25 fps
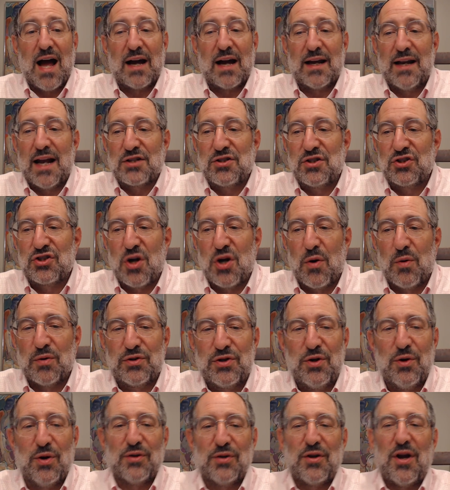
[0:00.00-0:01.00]
I'm going to actually show it
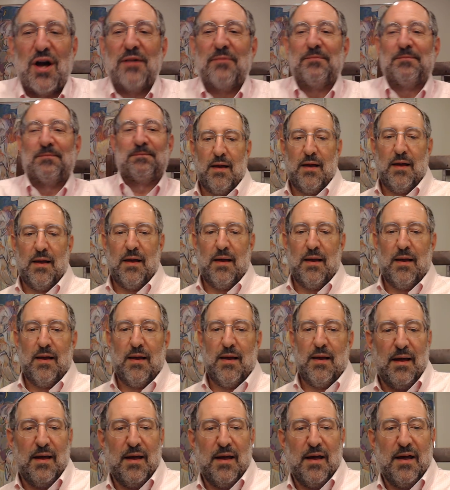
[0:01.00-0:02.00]
to you, hold on.
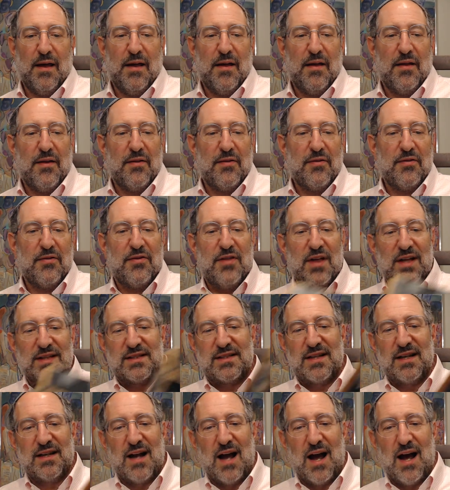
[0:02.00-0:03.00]

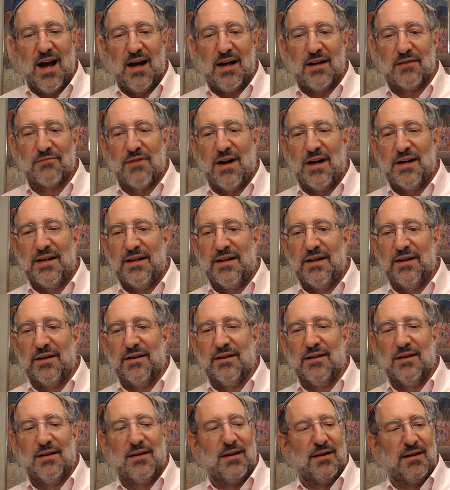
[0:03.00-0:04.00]
This Tanakh, right
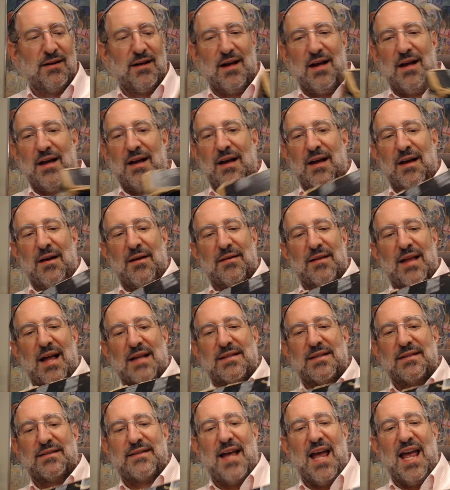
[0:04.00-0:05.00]
here,
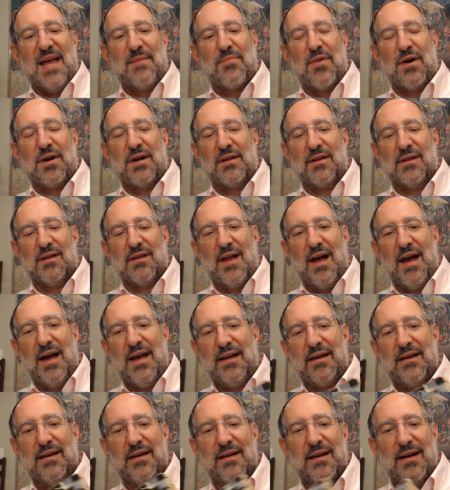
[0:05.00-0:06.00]
lots of tape on it and the
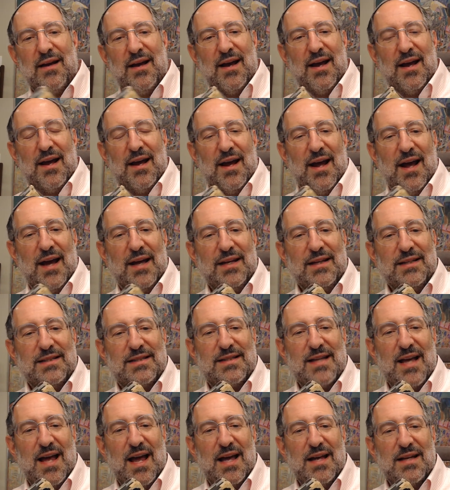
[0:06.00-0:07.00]
like, and he
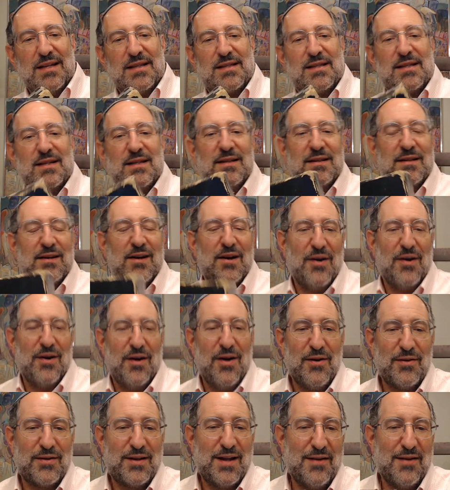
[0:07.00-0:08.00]
says,
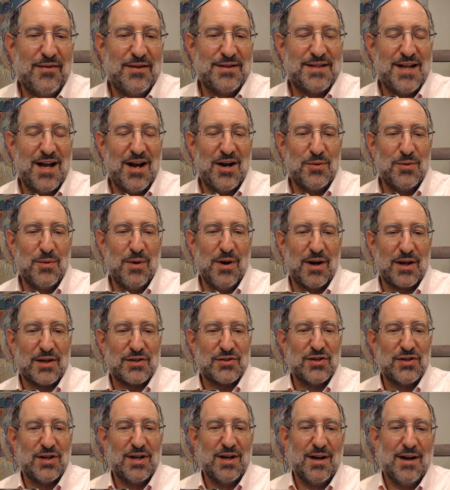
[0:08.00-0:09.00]
okay, this is how it
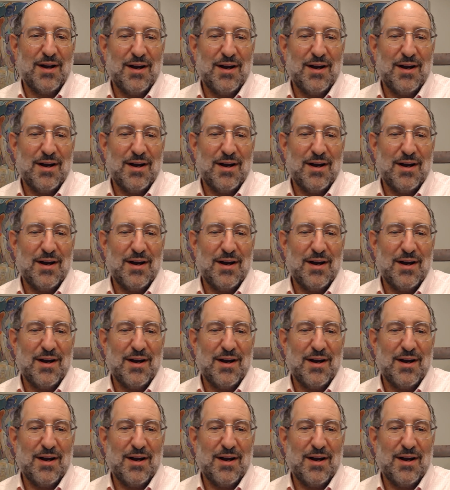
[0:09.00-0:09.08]
works.